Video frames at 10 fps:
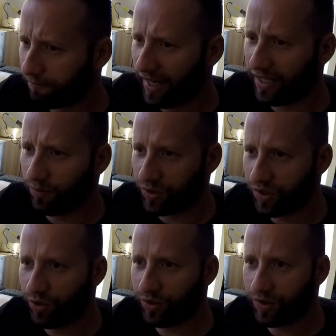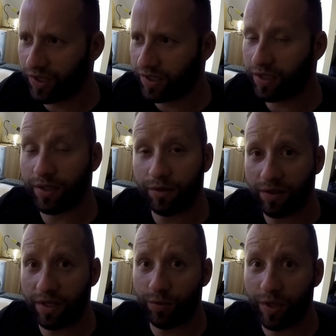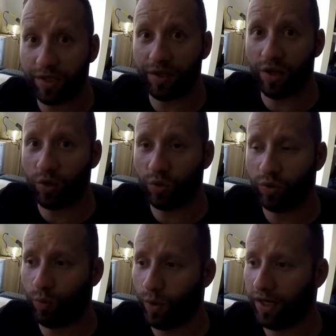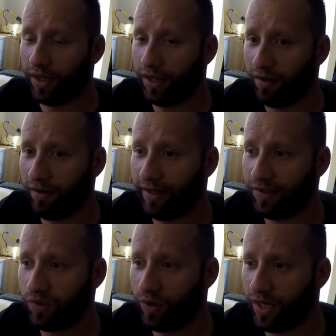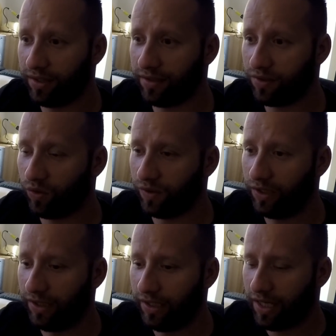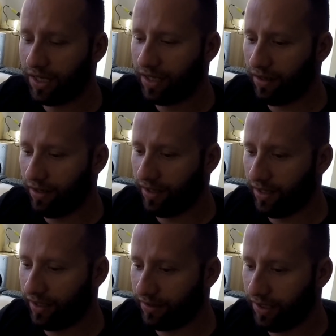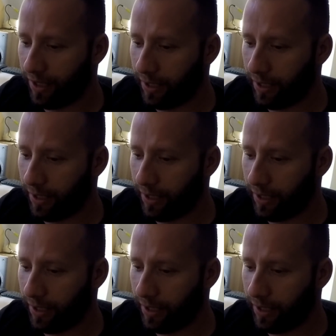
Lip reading: It was a good six weeks ago when I had to hand it over, and